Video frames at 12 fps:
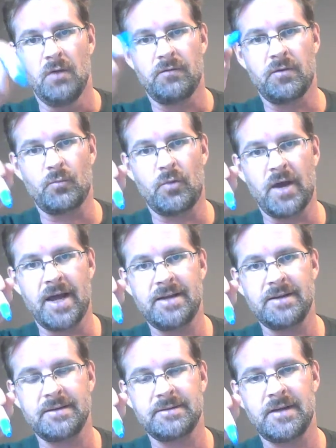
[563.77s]

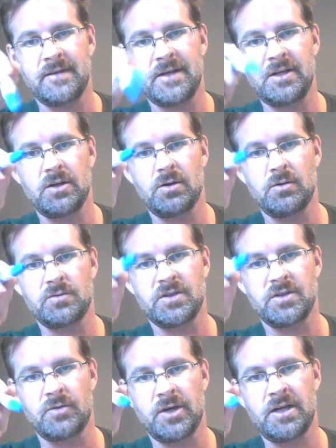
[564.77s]
red, and then you go to
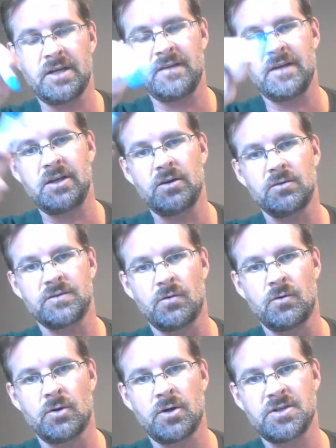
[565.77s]
green, and then you go to
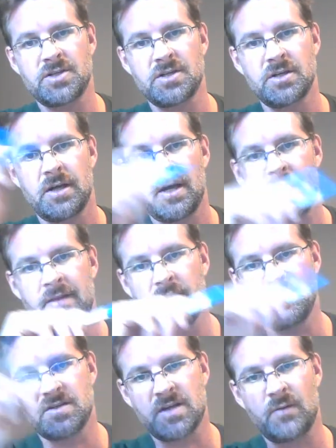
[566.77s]
orange, and then
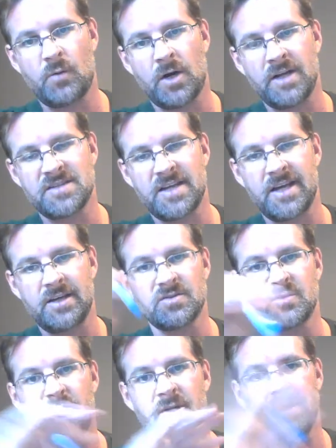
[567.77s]
you sidewind its angles,
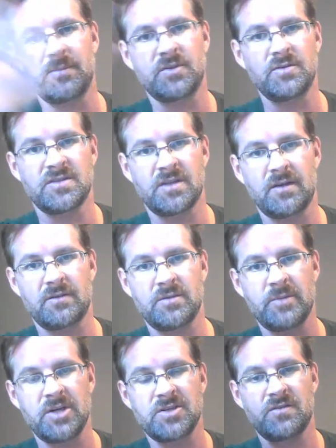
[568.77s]
you bring it up to another
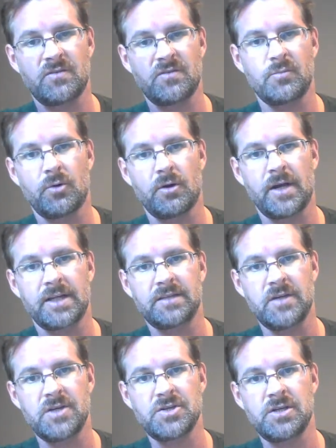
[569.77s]
dimension through portal
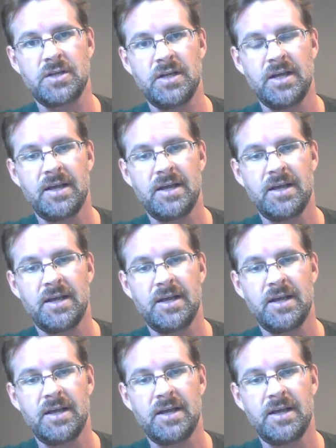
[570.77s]
activation.